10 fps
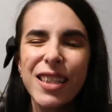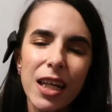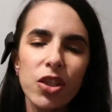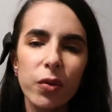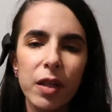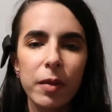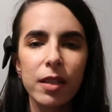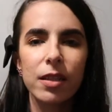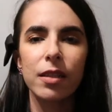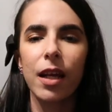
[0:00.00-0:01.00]
10, 20
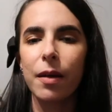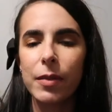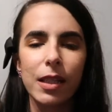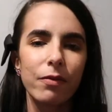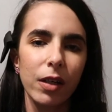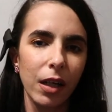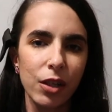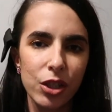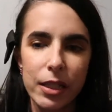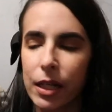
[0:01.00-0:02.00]
bucks on them because I figure I
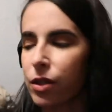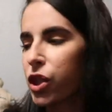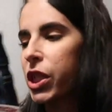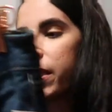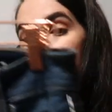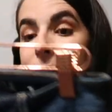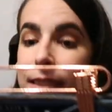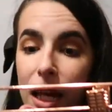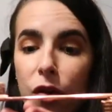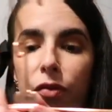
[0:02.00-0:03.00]
could just tear the jeans
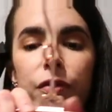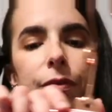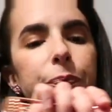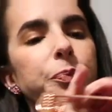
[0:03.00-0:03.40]
myself.